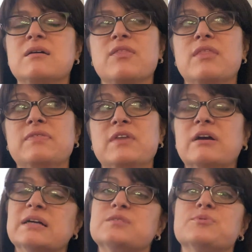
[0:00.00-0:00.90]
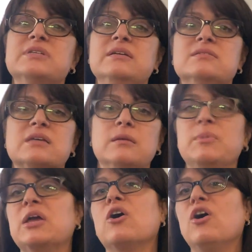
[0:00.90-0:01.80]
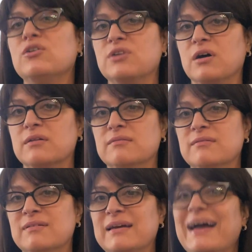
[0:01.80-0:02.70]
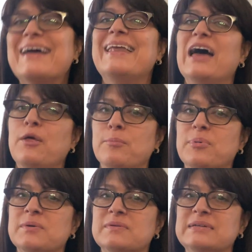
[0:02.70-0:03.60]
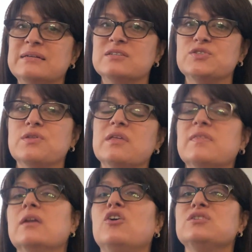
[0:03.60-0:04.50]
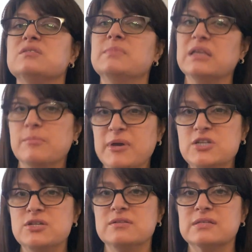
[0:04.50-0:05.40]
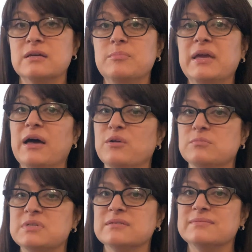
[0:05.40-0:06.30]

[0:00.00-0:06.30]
that their expertise can be called on and help, so that then ultimately patients can be helped.